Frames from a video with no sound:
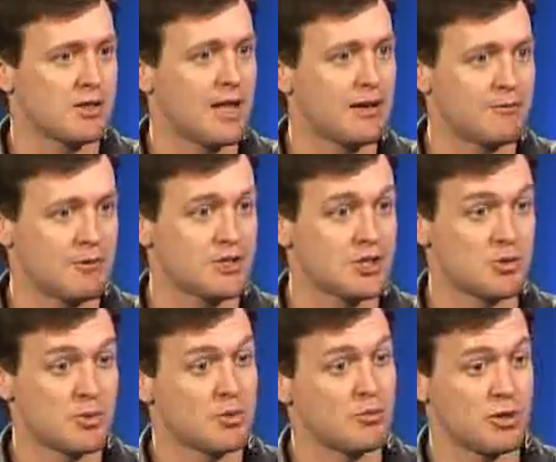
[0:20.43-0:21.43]
Like, for
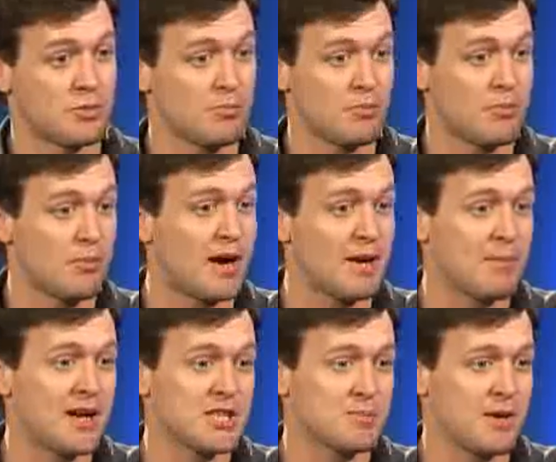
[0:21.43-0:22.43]
instance, with
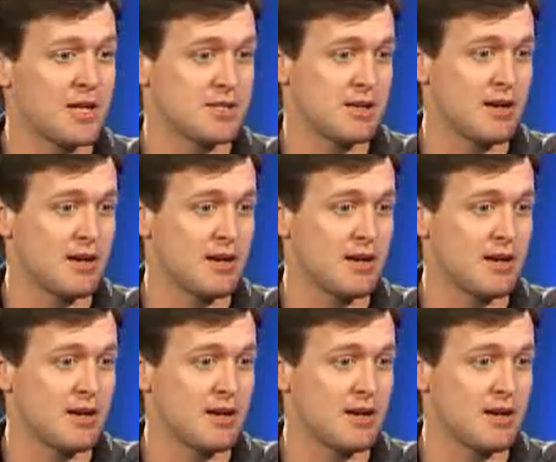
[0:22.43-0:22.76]
MySpace,